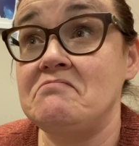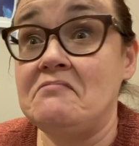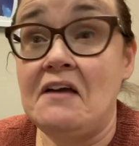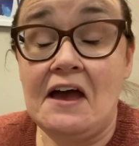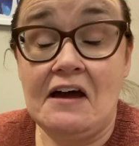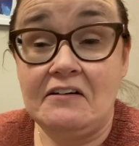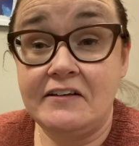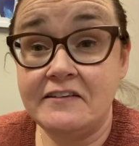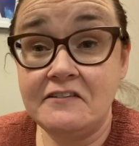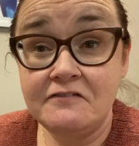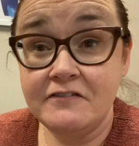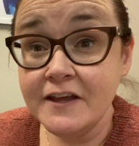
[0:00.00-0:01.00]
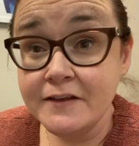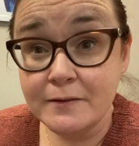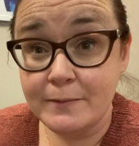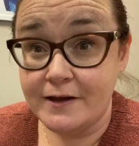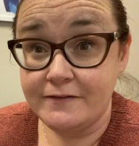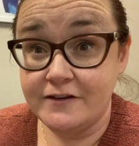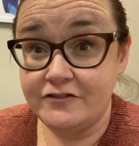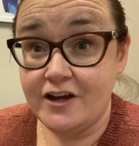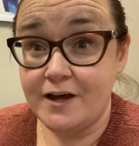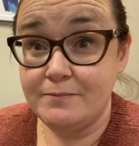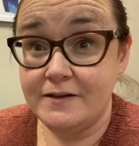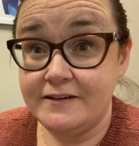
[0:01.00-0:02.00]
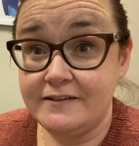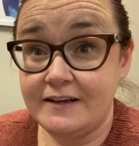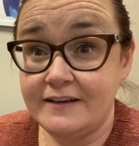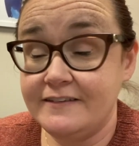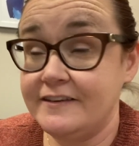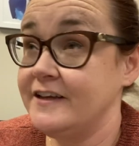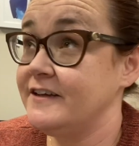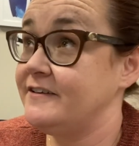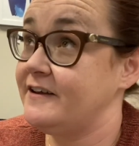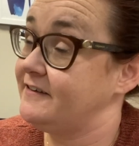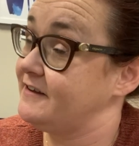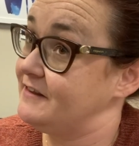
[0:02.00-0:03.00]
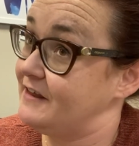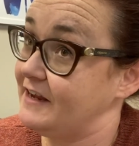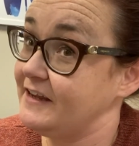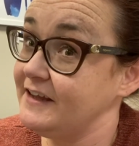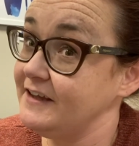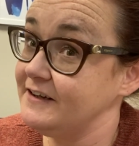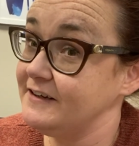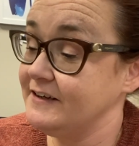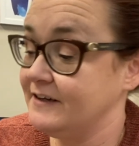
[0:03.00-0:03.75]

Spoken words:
How does it feel about the job that it does? Does it like it?